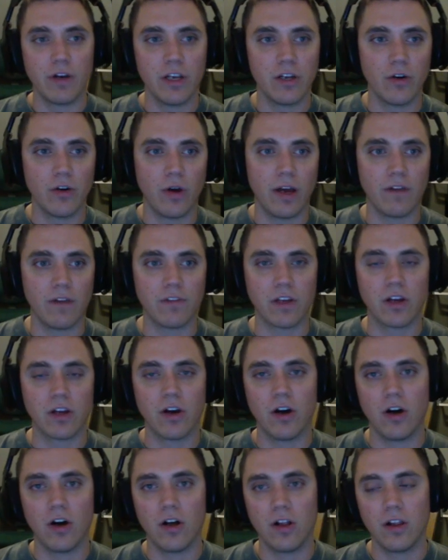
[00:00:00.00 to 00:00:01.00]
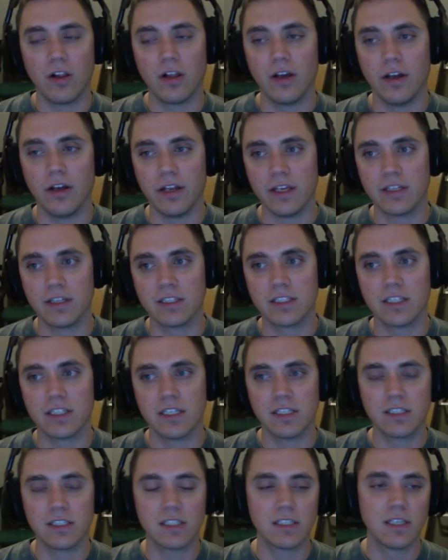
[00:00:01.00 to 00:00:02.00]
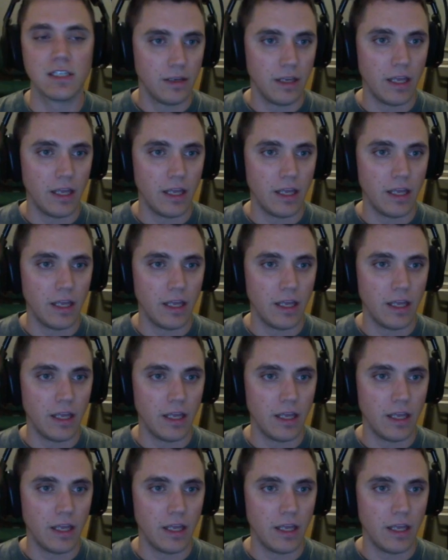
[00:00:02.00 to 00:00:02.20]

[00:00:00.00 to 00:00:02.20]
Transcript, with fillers: You don't have to call an instance.